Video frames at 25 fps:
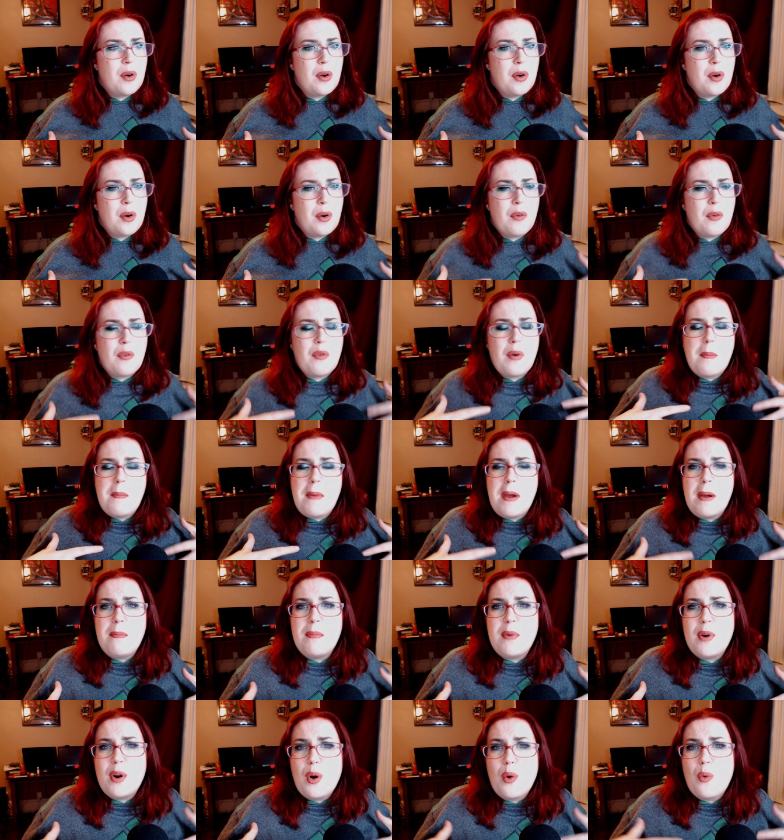
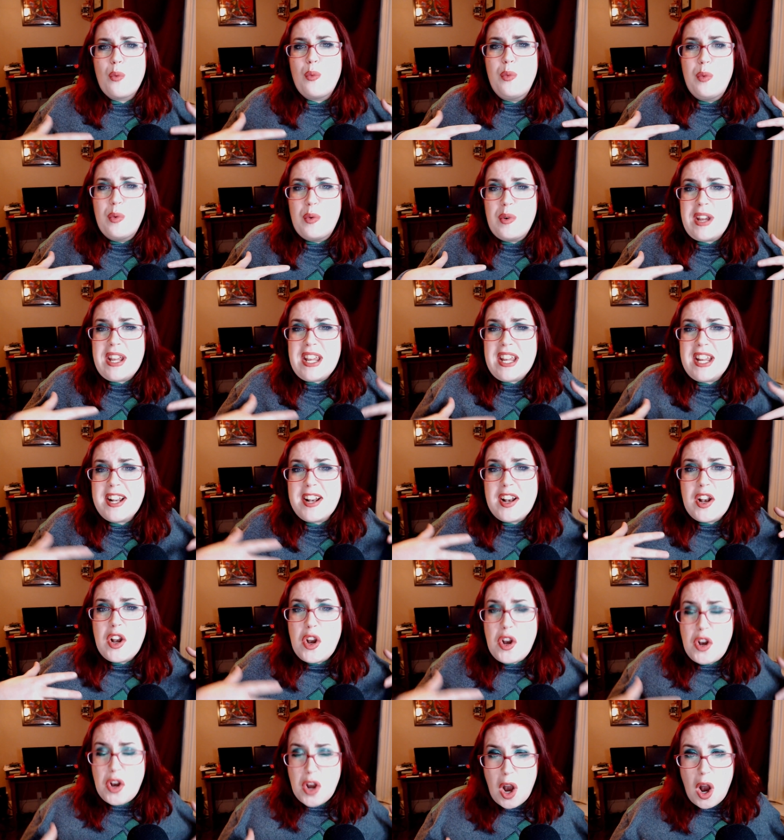remember, we
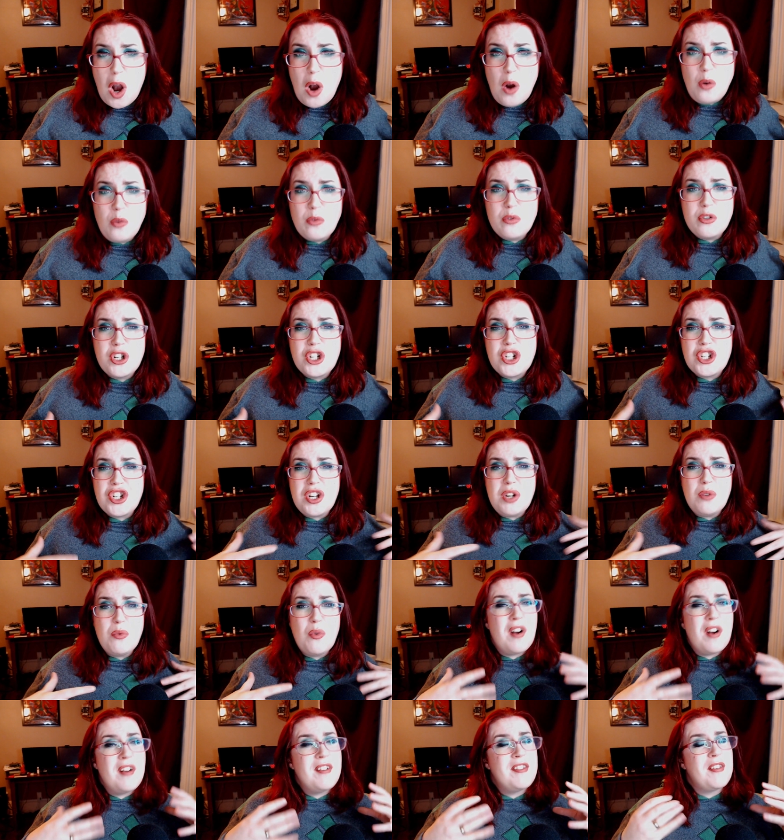know she
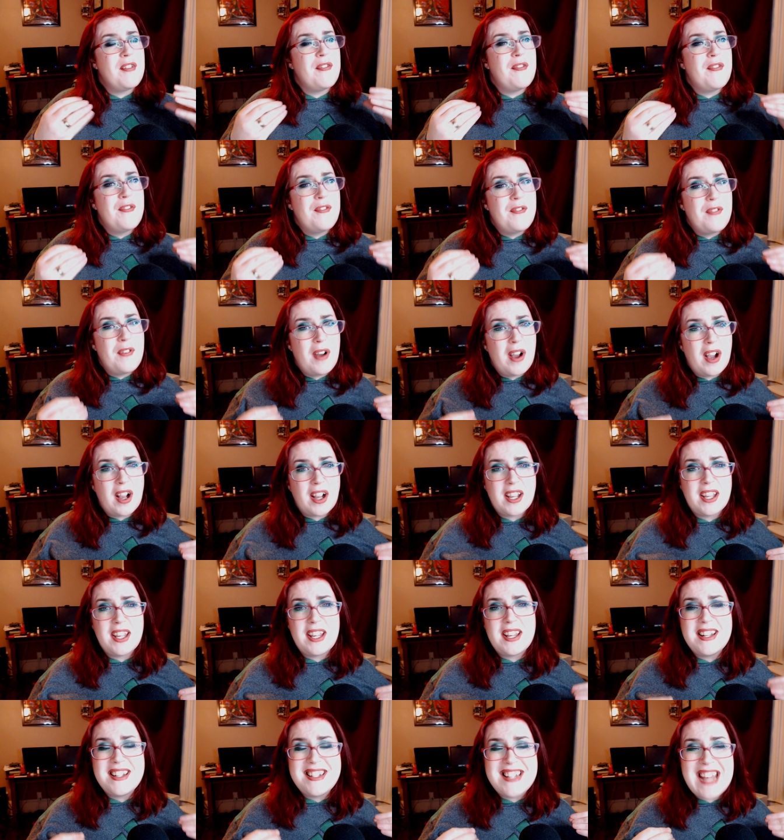was
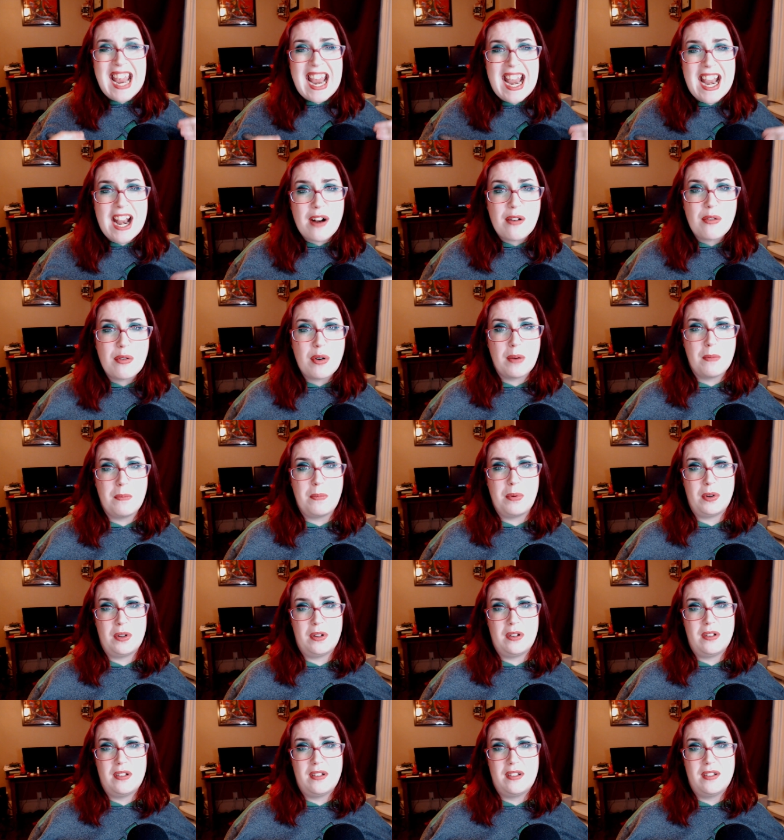fucking
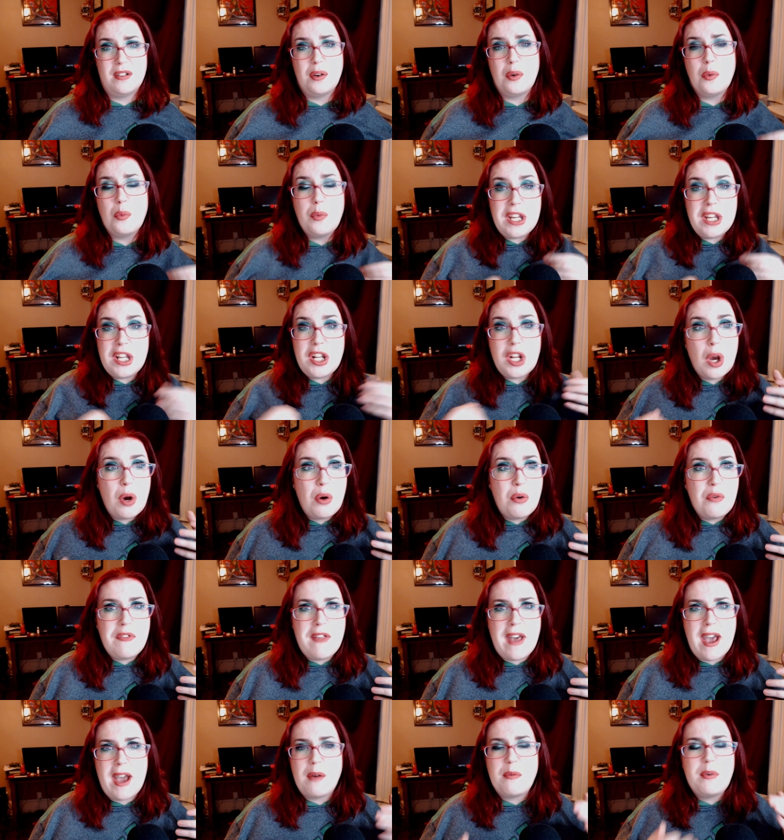terrible. We know
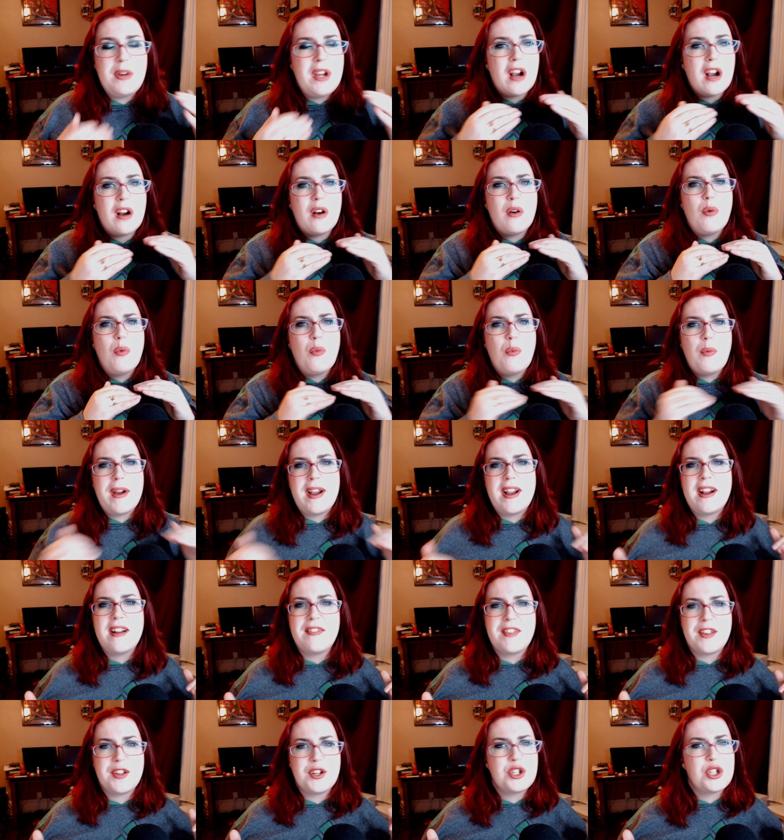that. We are aware
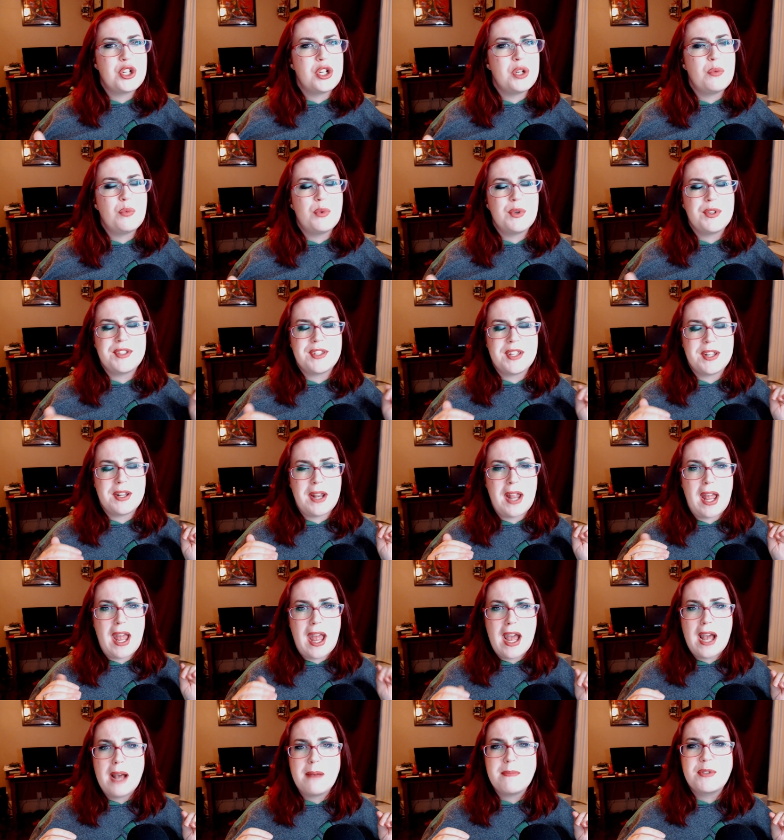that she was an
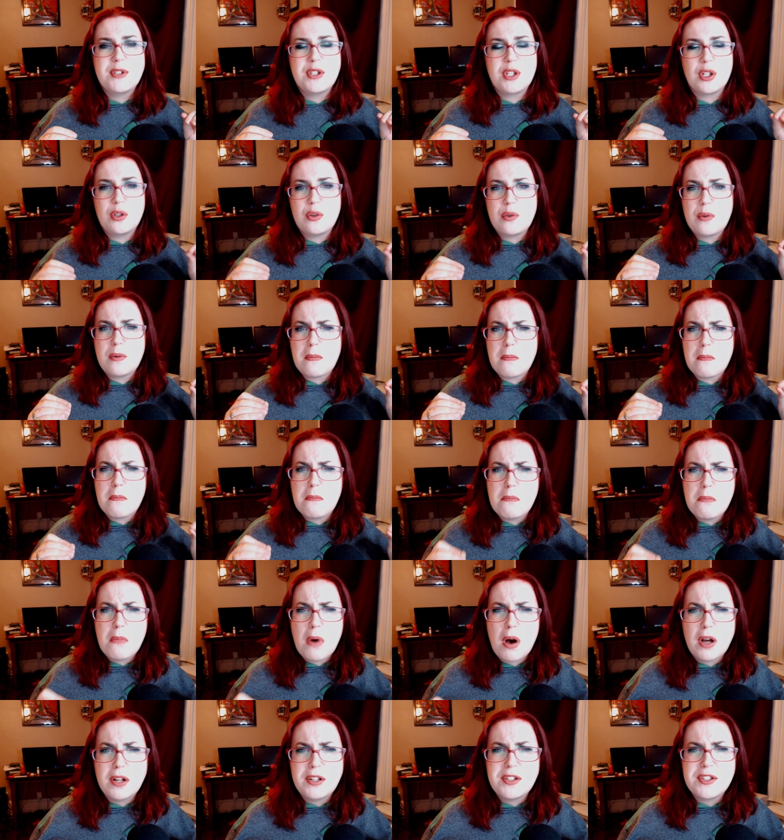absolute
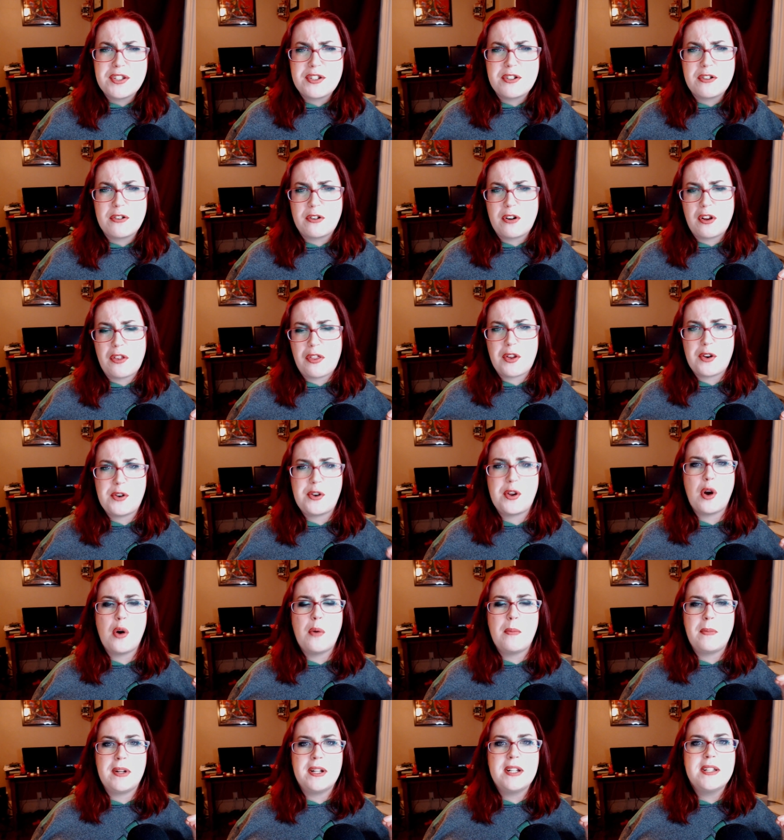monster to the
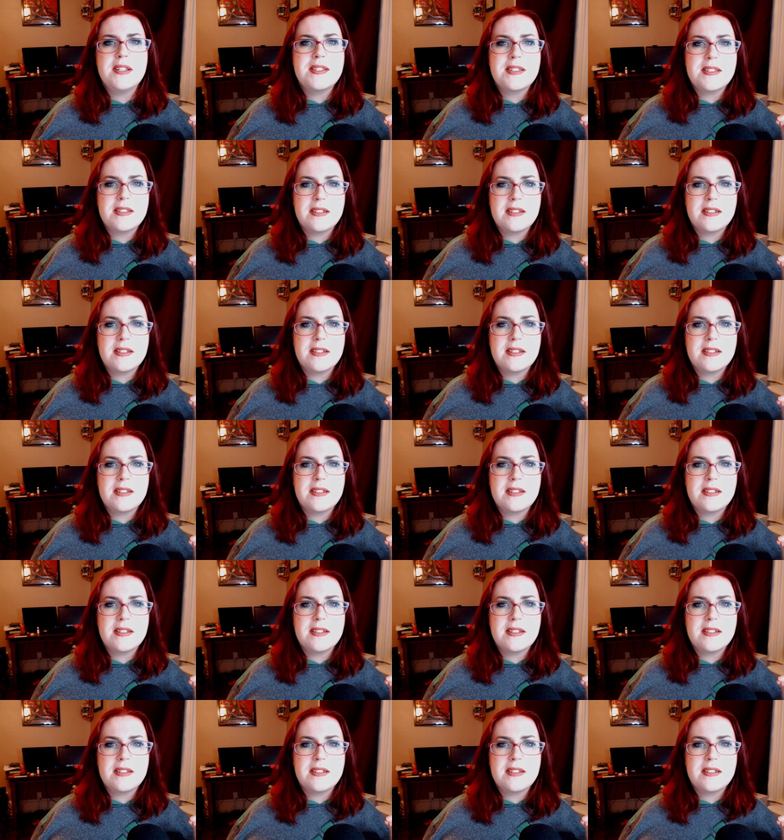Domans.